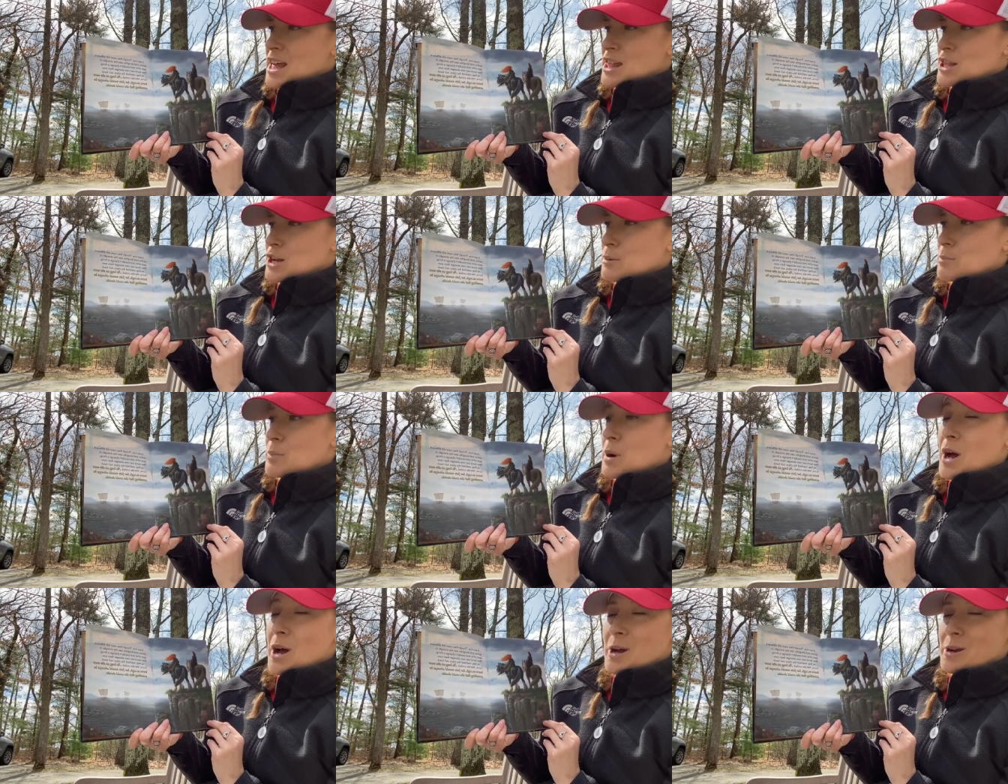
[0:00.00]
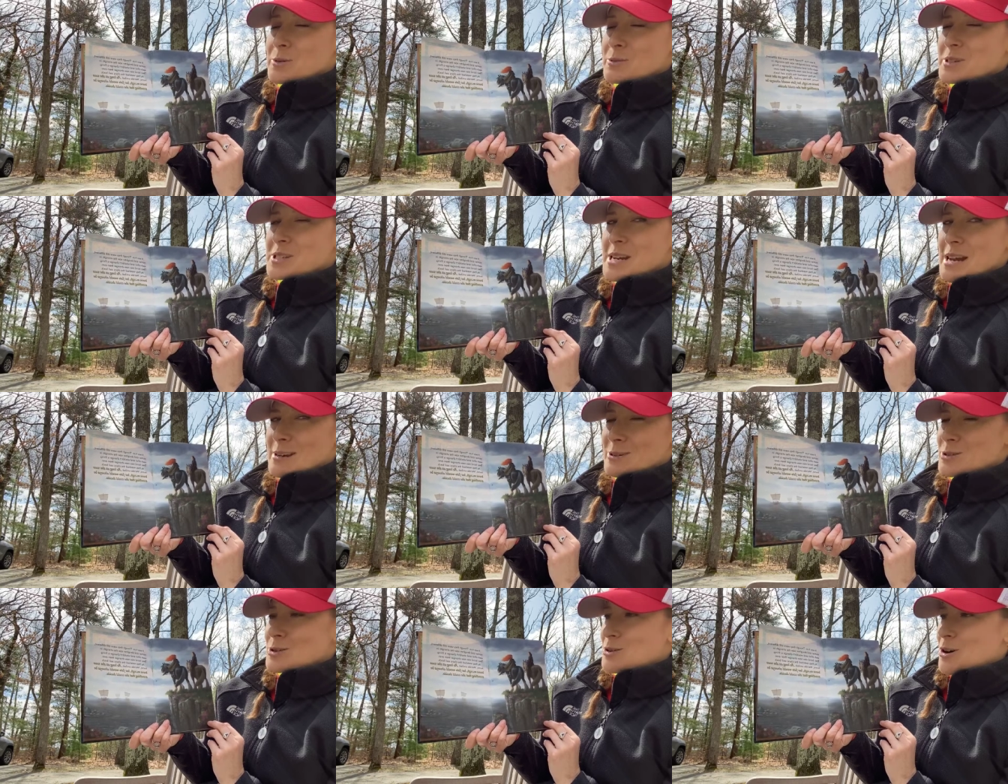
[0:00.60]
Their bond was
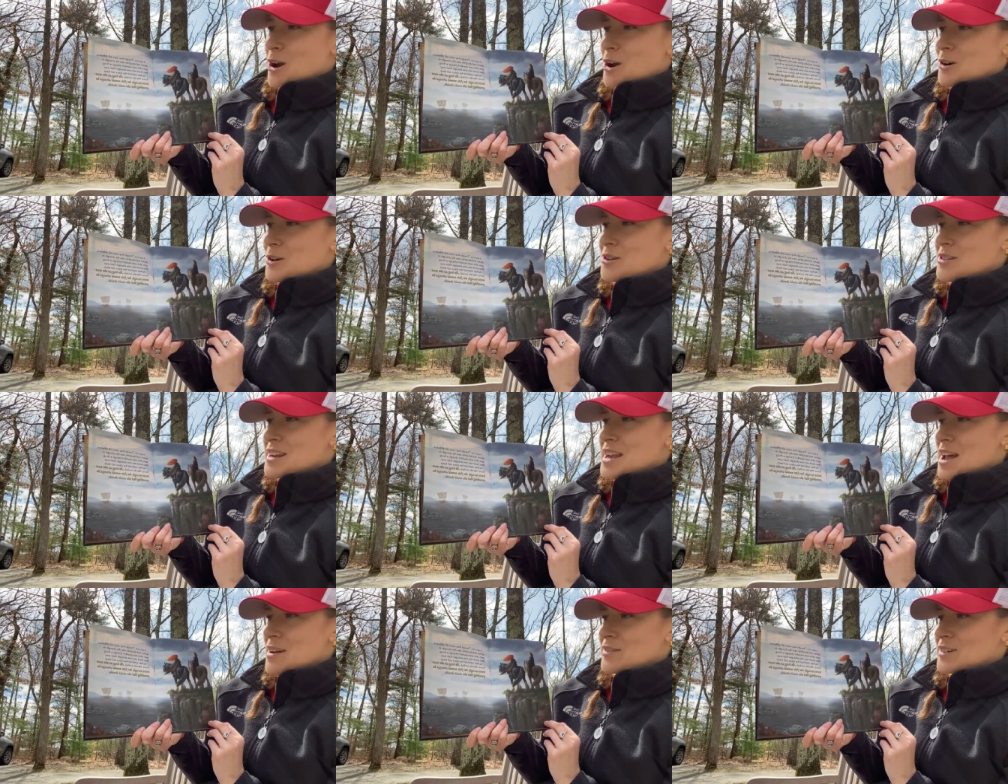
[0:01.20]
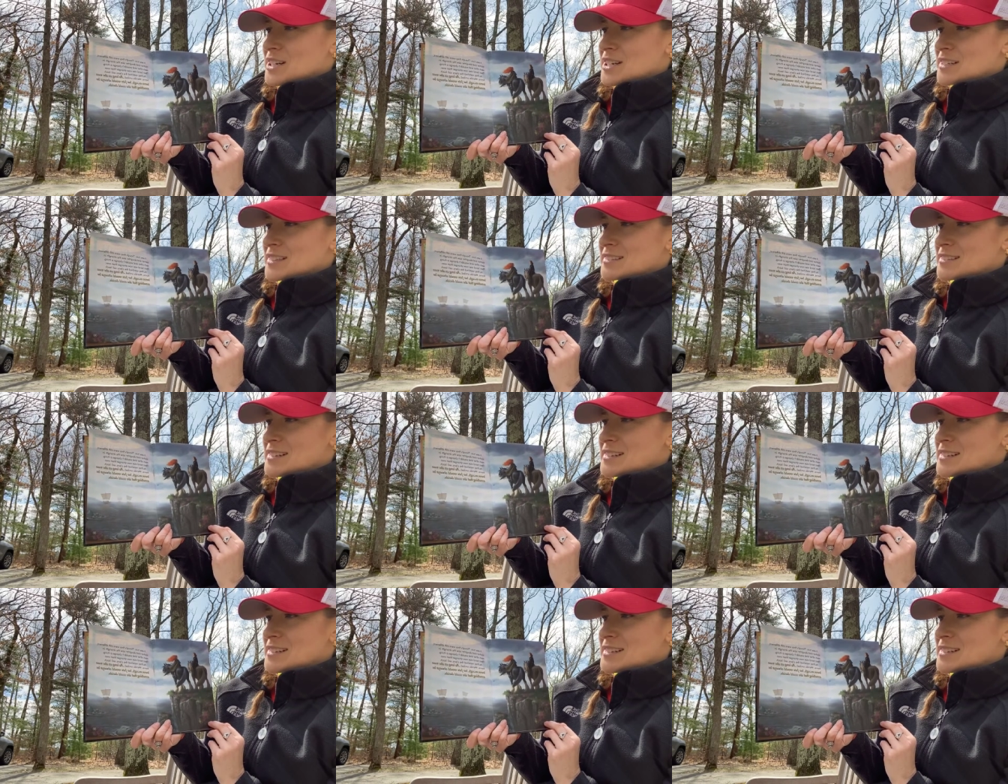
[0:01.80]
now stronger than ever.